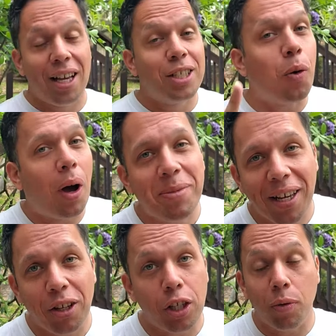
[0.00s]
So I'm
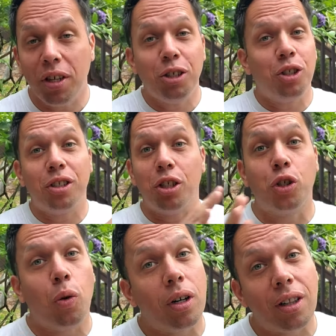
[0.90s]
telling you, this is just a
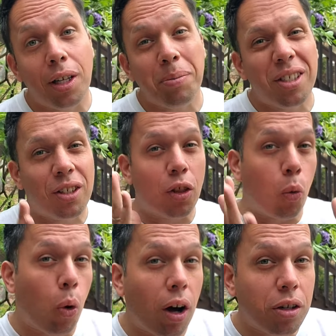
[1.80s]
short glimpse into the
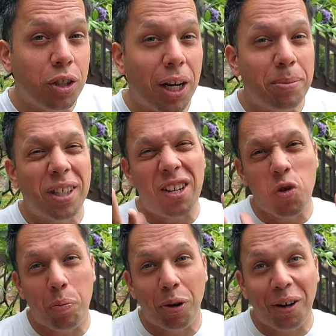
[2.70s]
water gems that
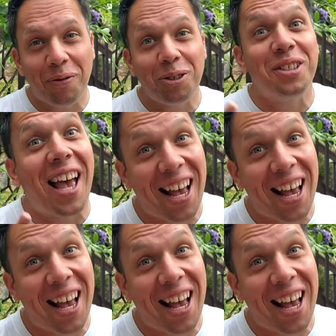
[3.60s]
New Braunfels